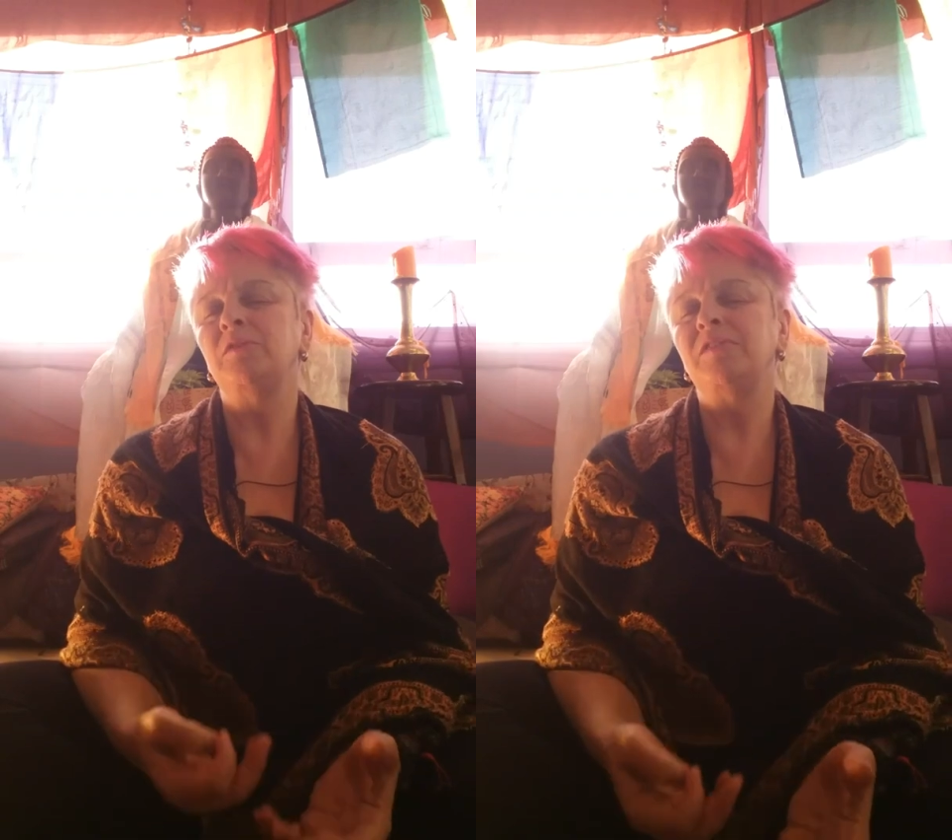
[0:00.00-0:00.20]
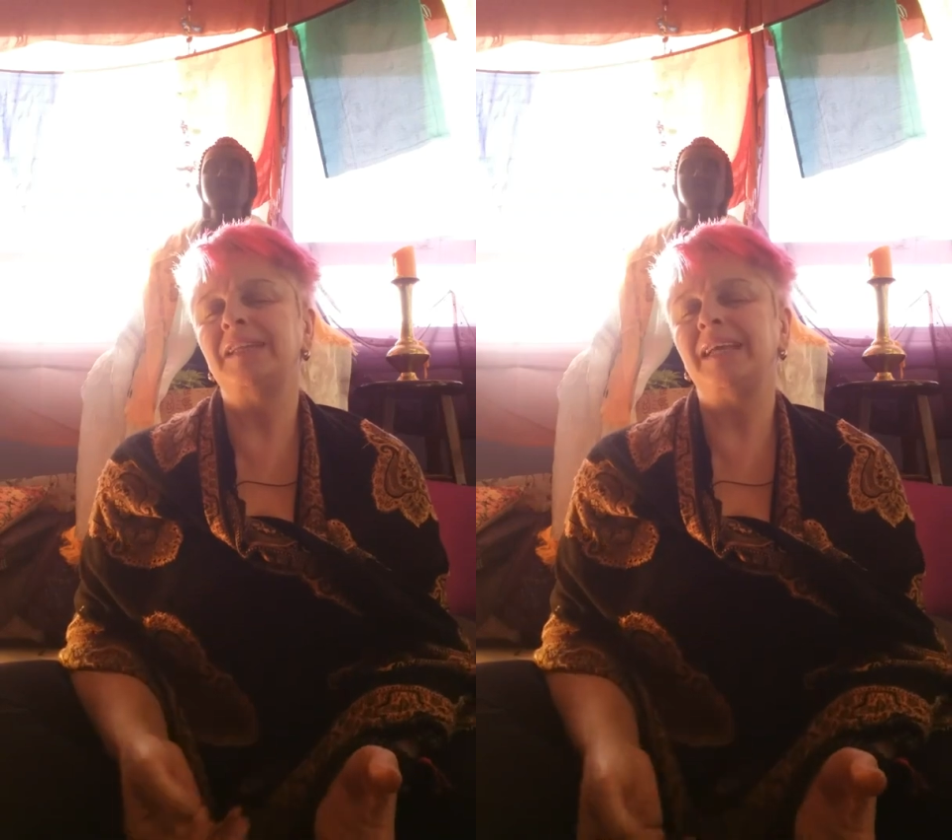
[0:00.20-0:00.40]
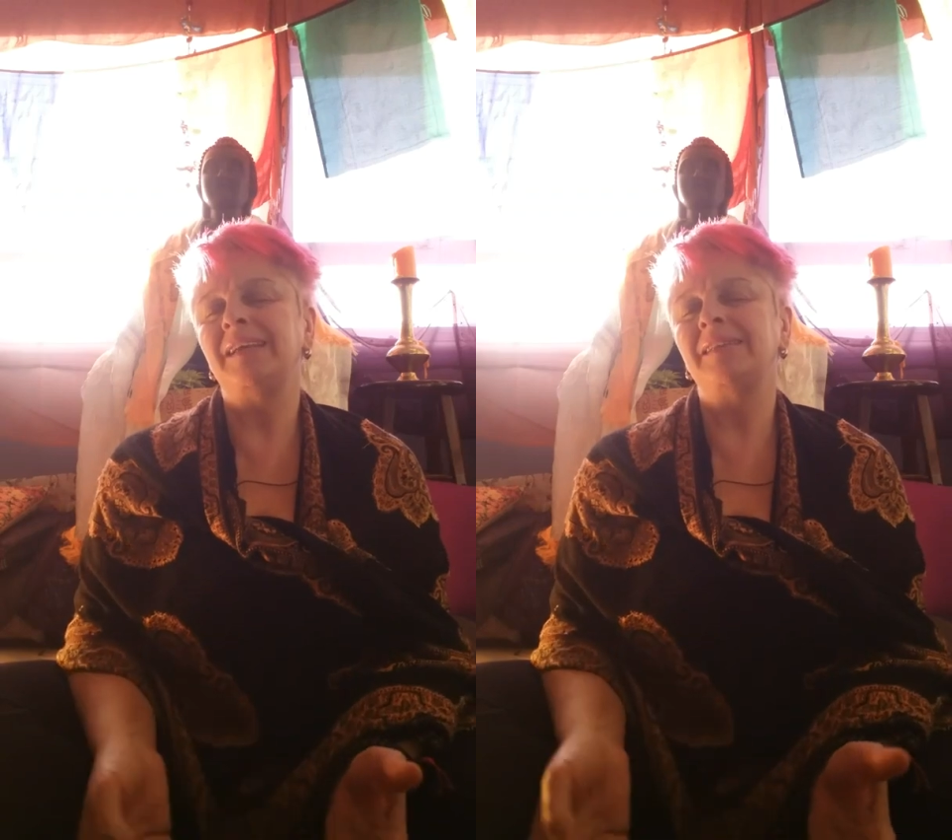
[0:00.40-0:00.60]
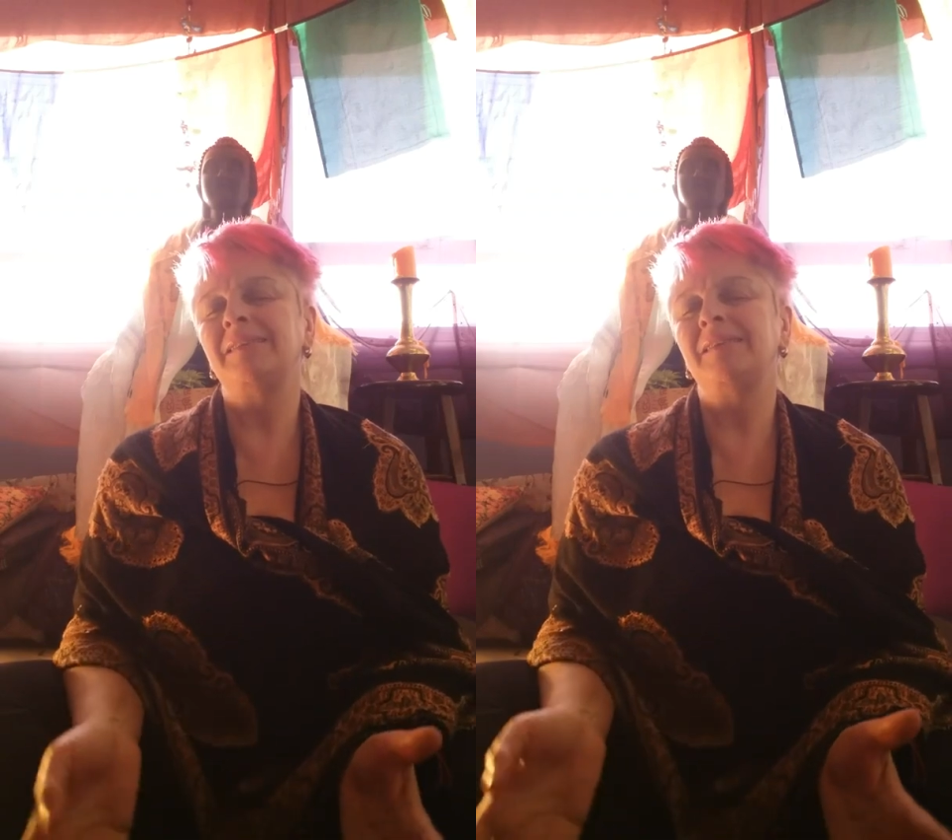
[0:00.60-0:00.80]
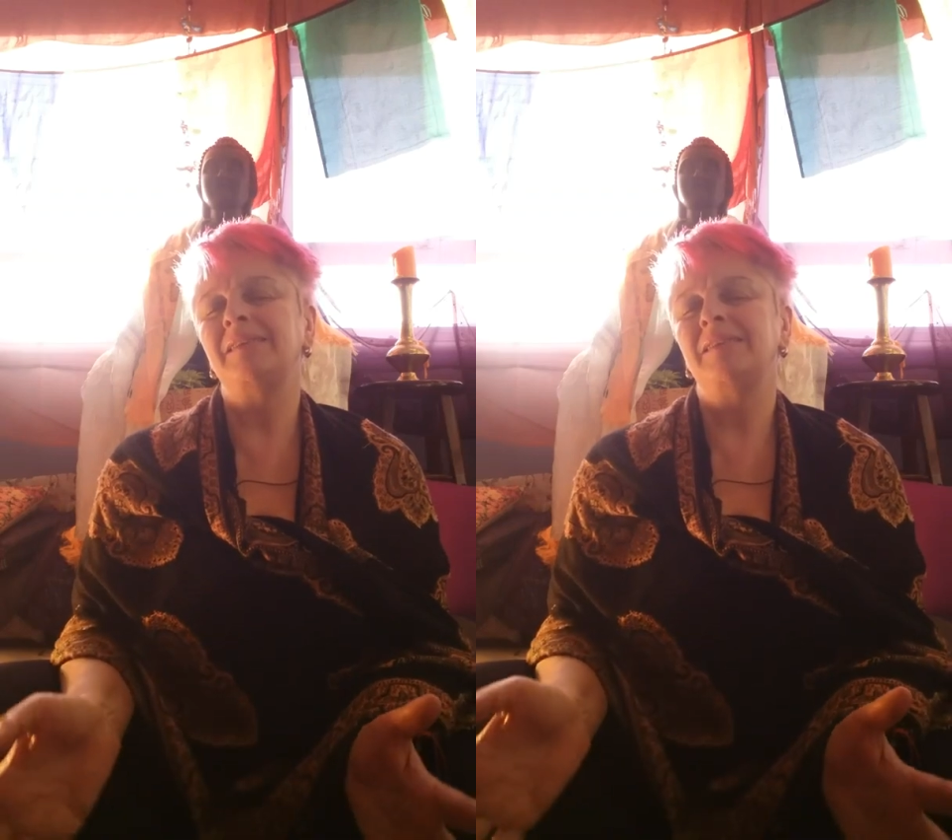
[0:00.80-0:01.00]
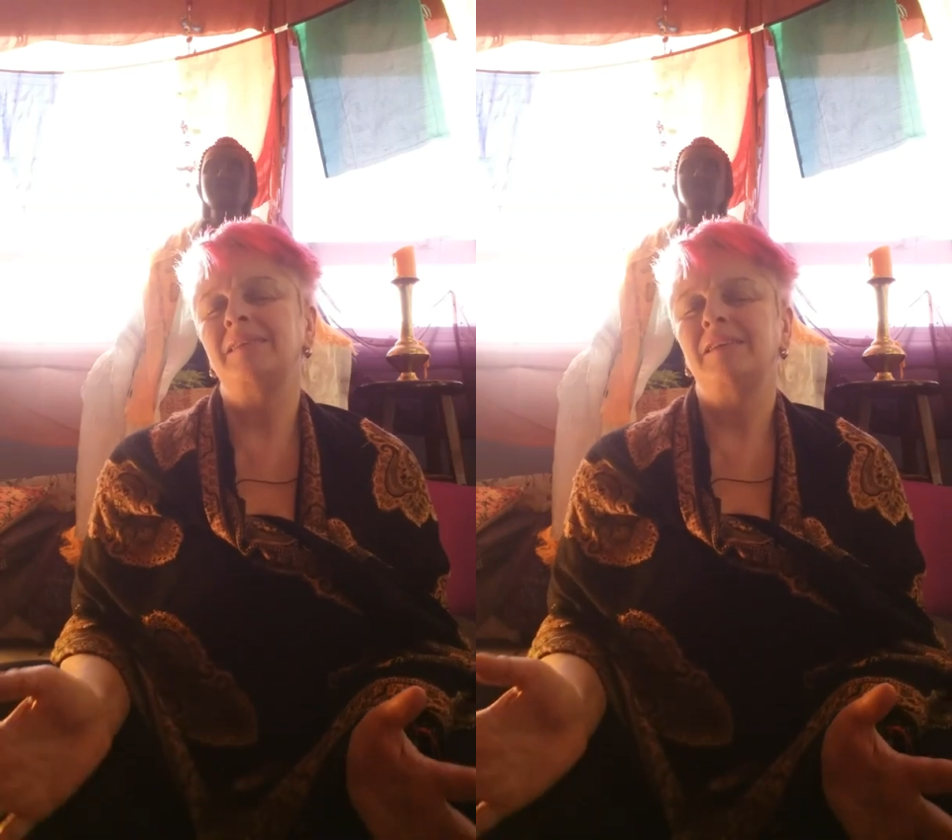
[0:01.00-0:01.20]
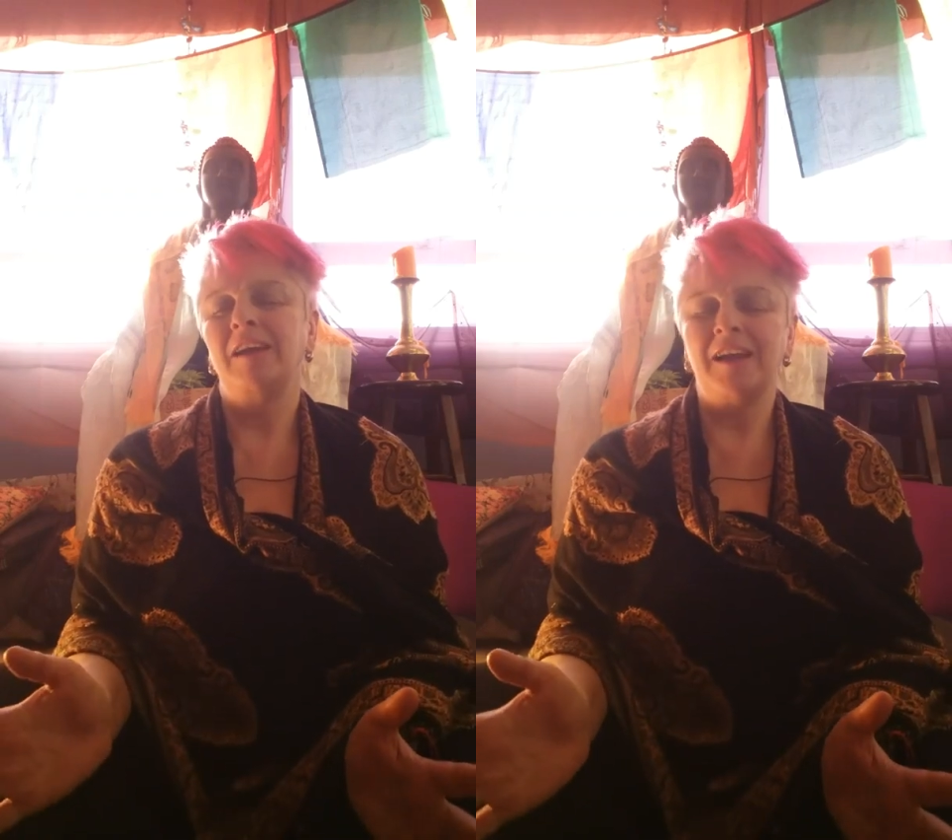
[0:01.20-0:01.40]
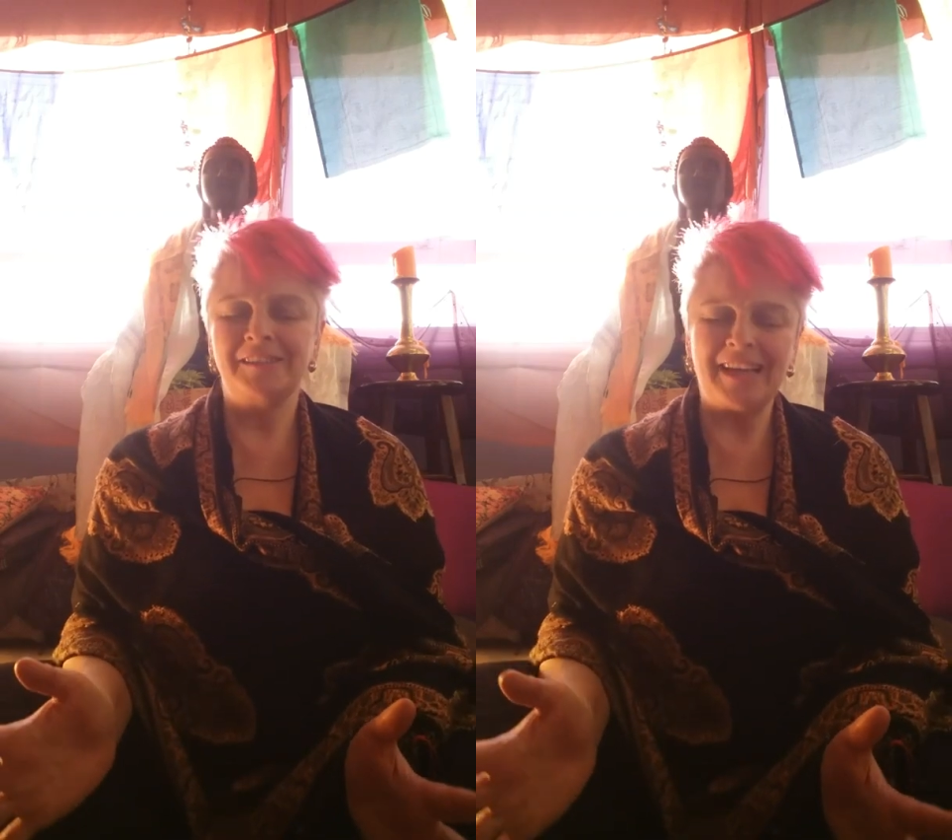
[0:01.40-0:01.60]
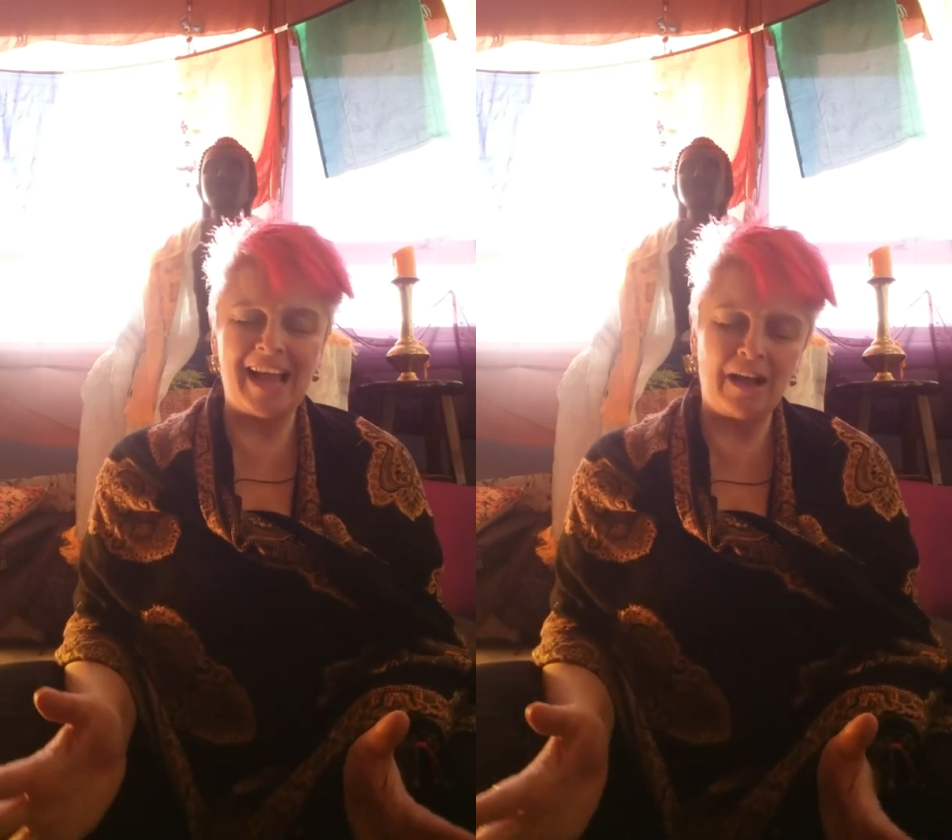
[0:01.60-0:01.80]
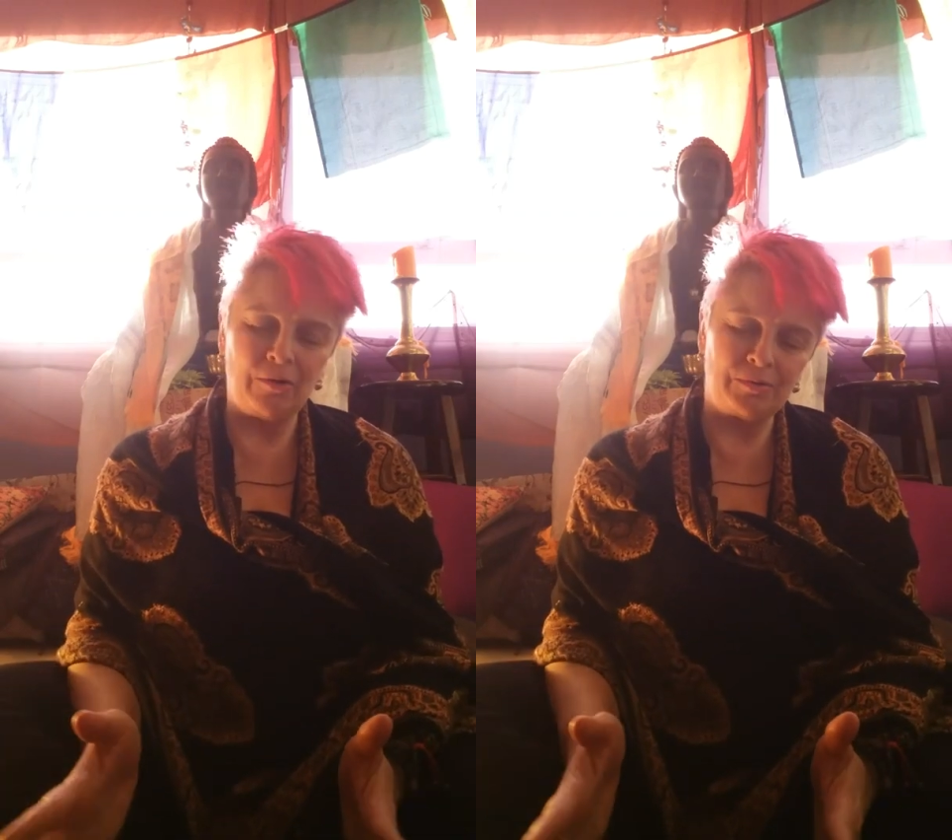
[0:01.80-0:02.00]
moving in and
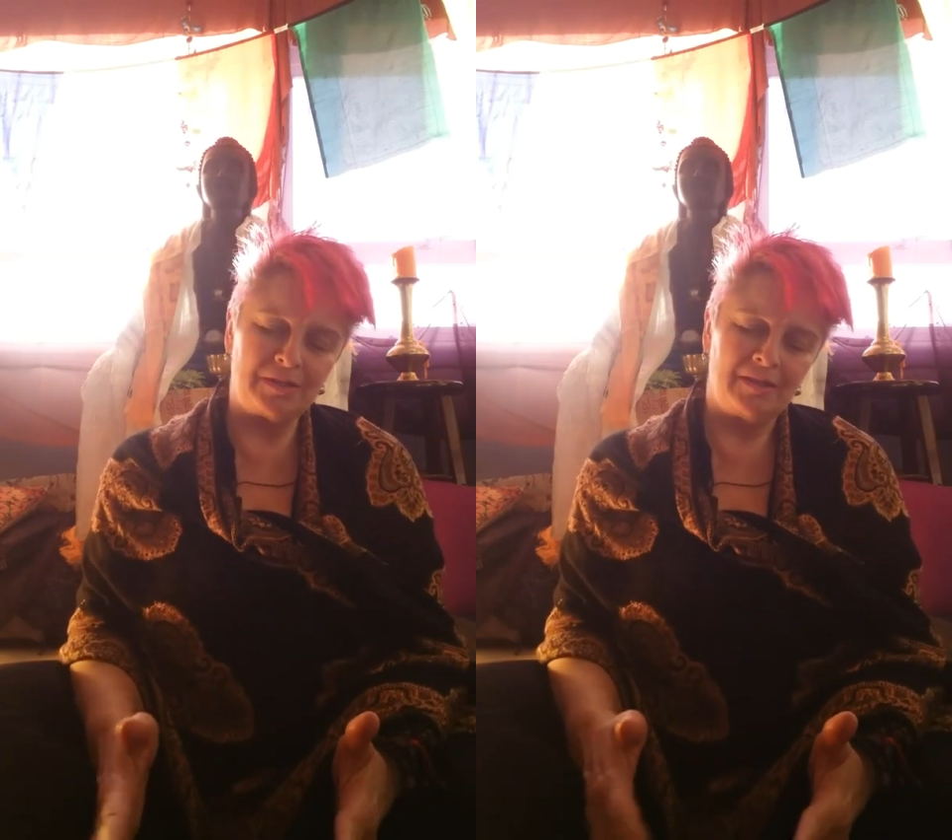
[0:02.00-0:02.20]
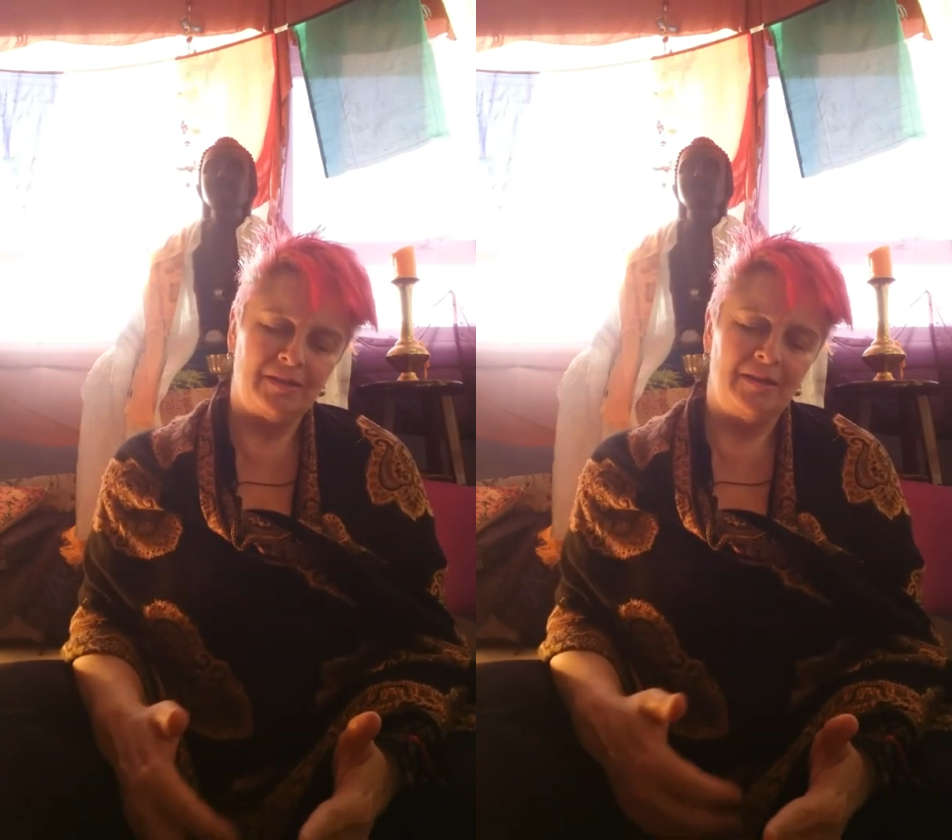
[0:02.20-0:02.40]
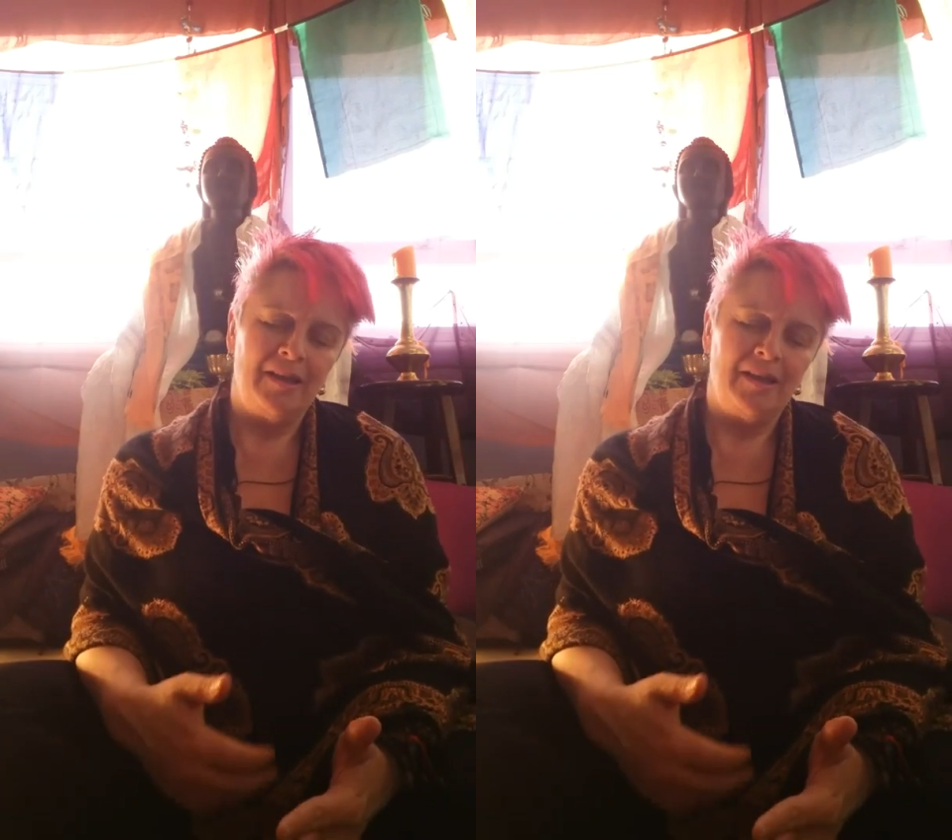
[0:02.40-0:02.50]
out,